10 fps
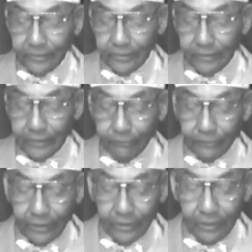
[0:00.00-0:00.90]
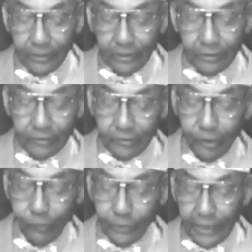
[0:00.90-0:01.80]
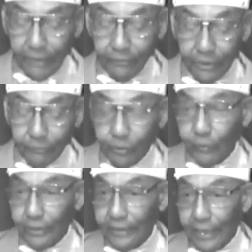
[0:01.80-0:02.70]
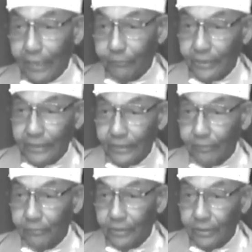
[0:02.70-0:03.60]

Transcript: it, and if I don't have it, I'm going down with him.